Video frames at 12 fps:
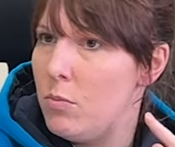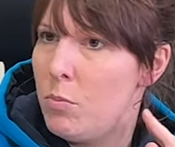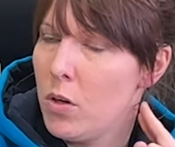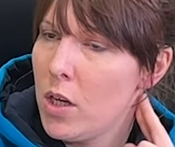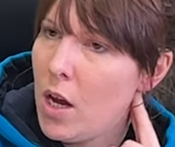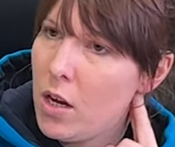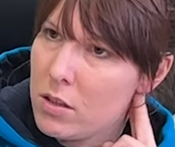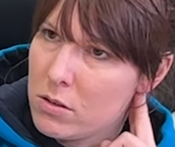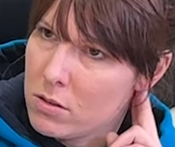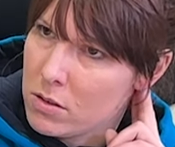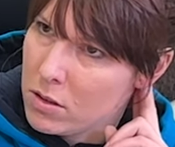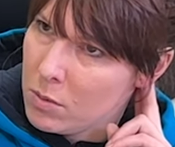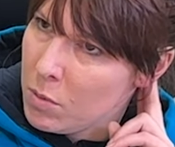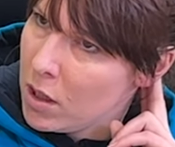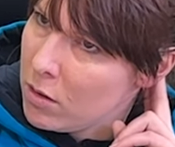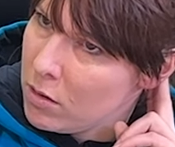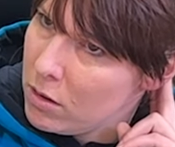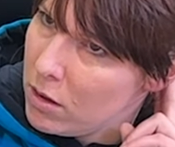but yeah, it's just going to be
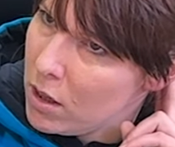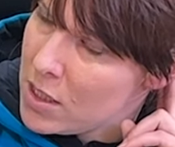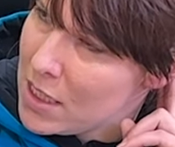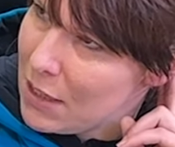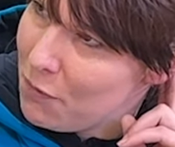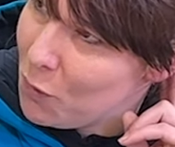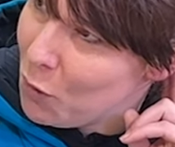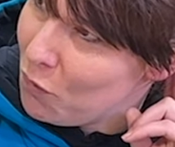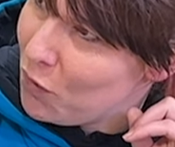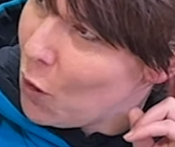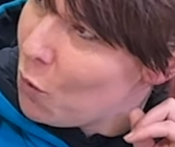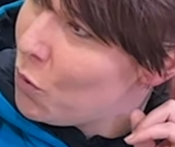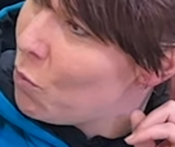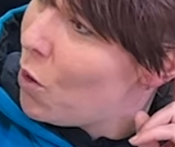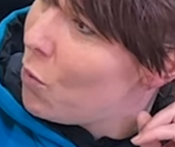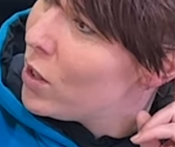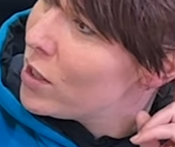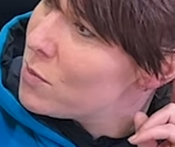a, a different flow than
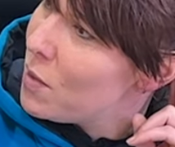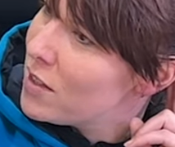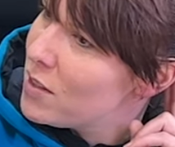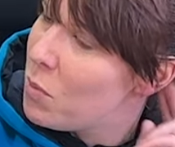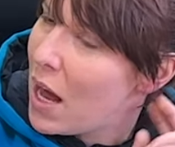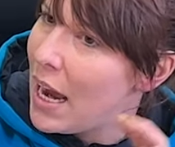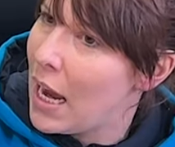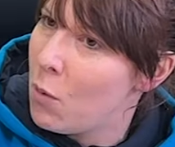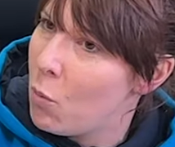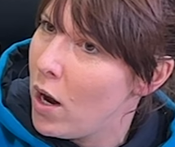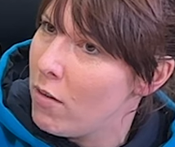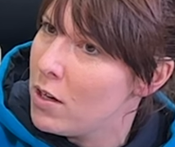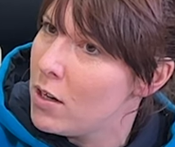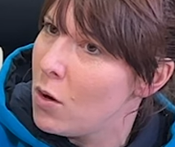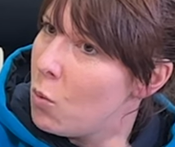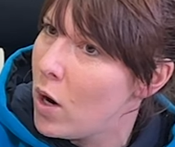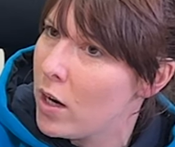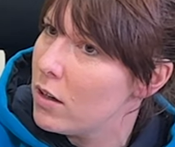what we expected. But I ain't wearing no
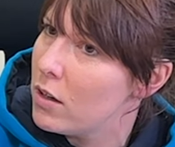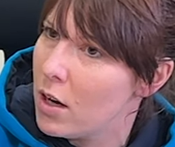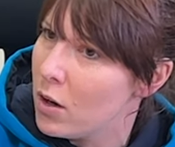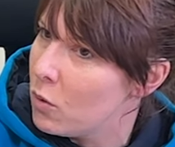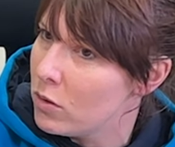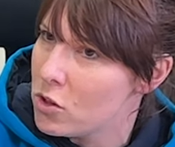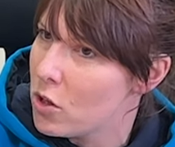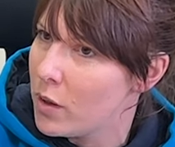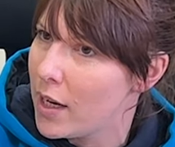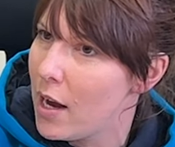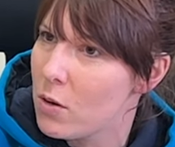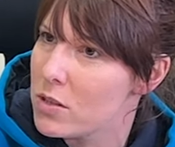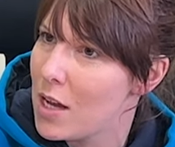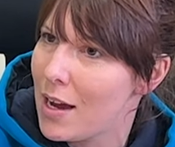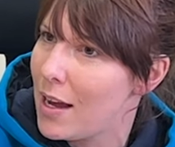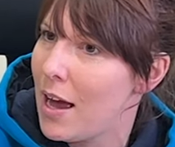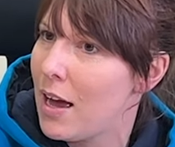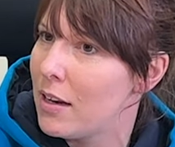white coat and showing cows. I
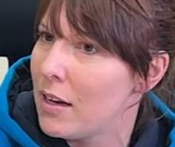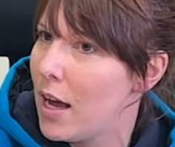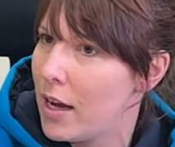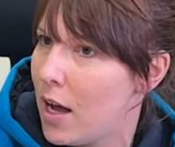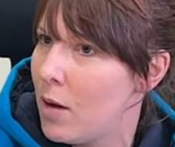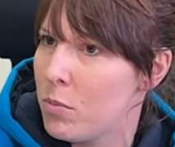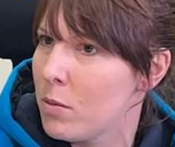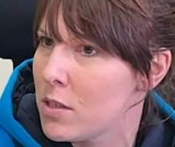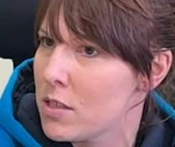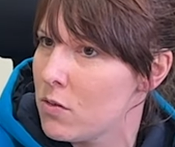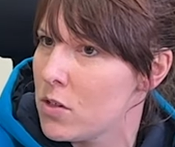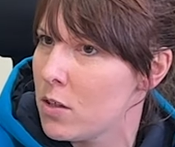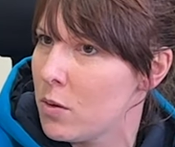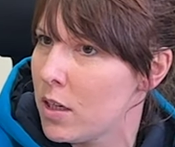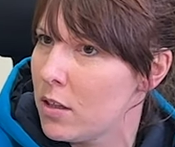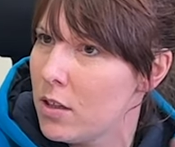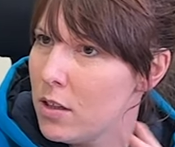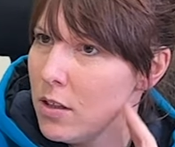can't. I can't bring myself to do it.
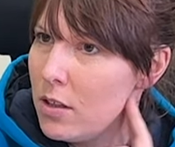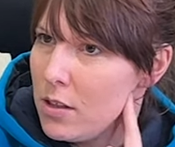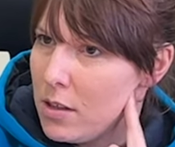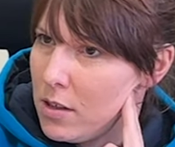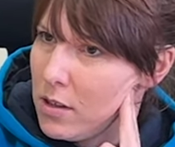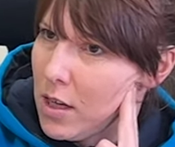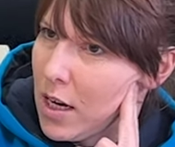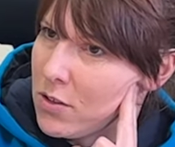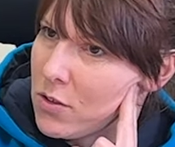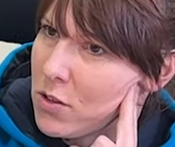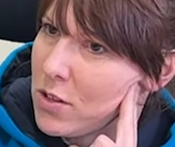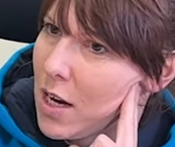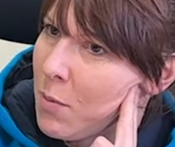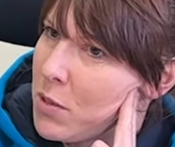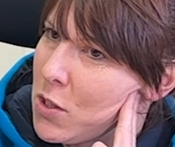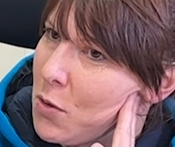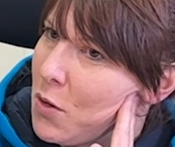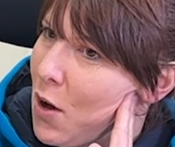I just, I'd be
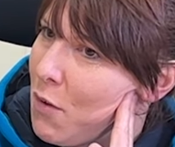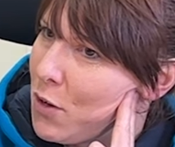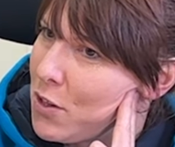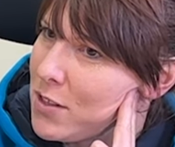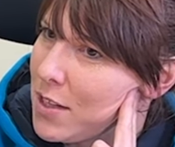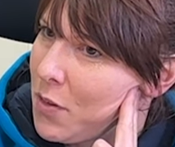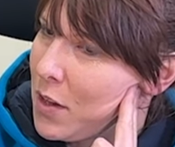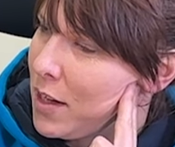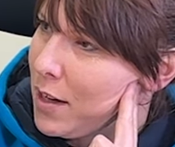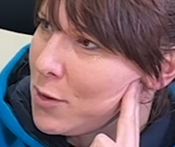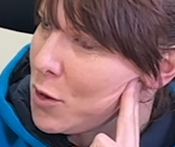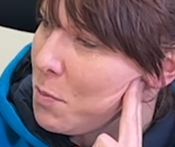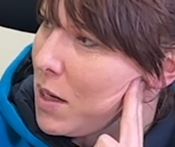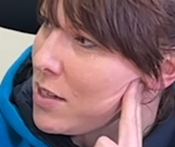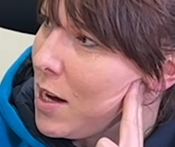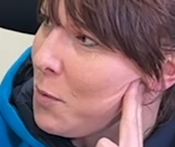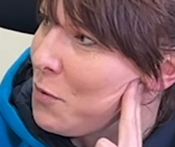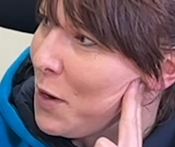too nervous. I think I'd just pass
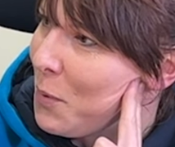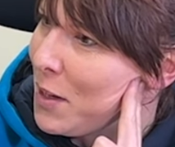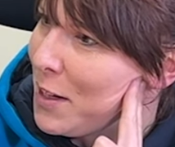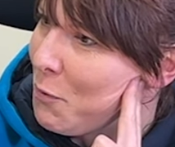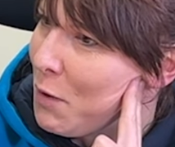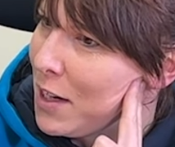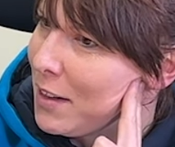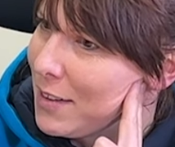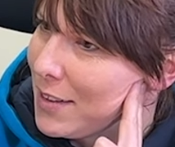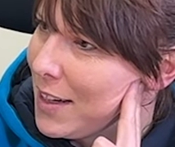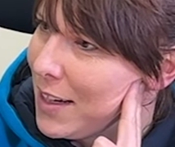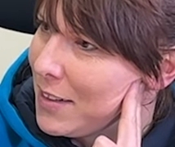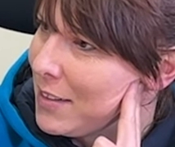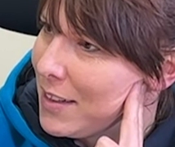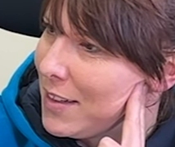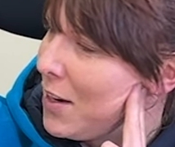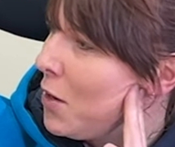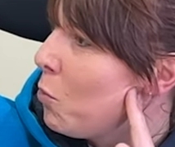out before I went in a ring. And
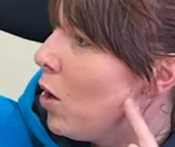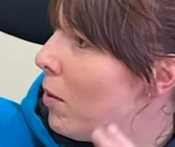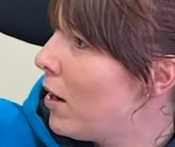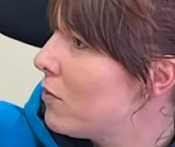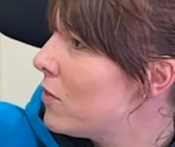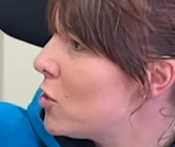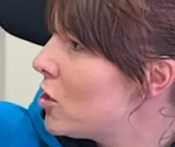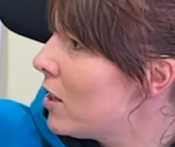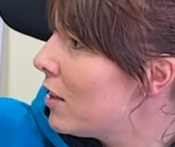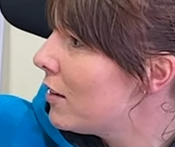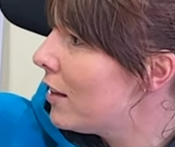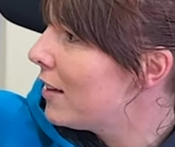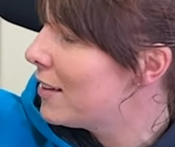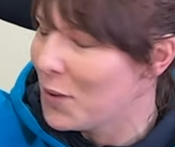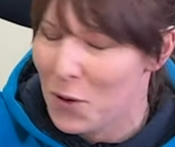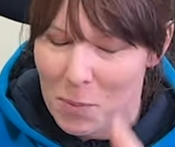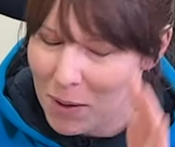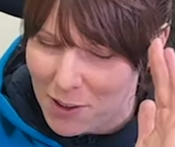and what about if the shit? Like,
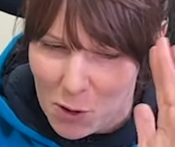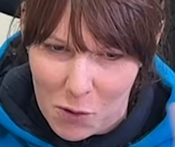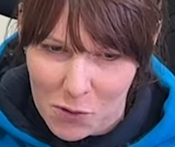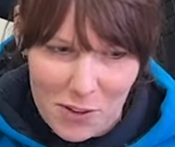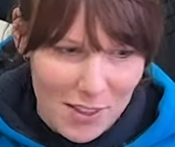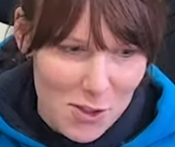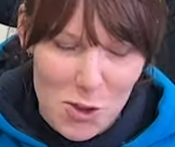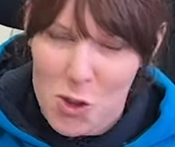oh my god, it's